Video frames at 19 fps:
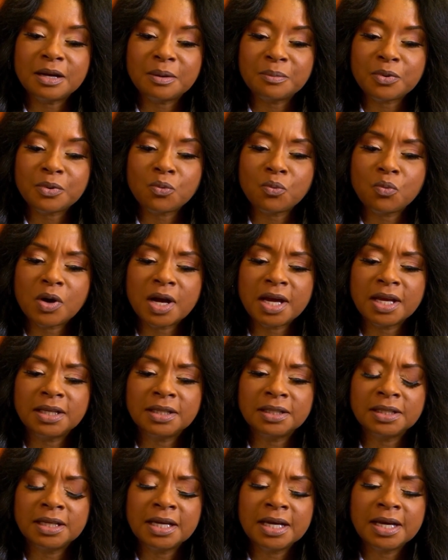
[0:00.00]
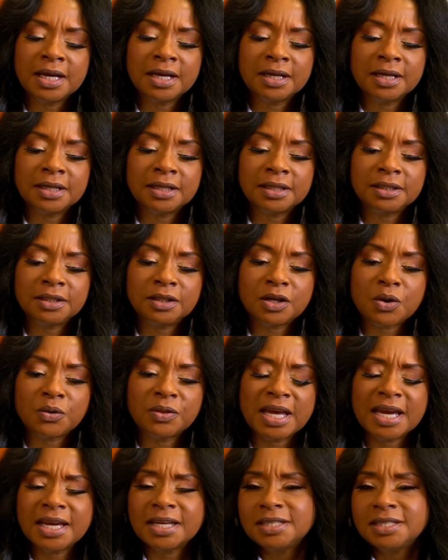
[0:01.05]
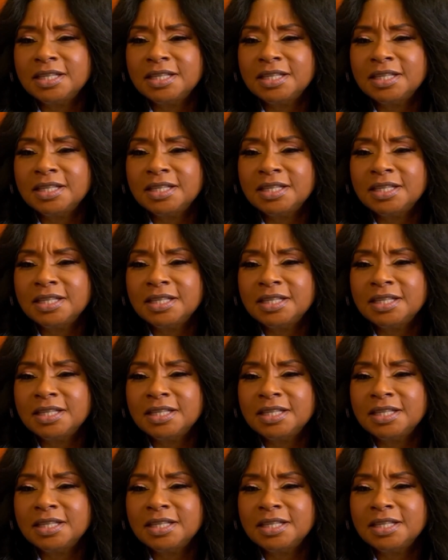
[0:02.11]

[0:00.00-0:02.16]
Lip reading: number one, They can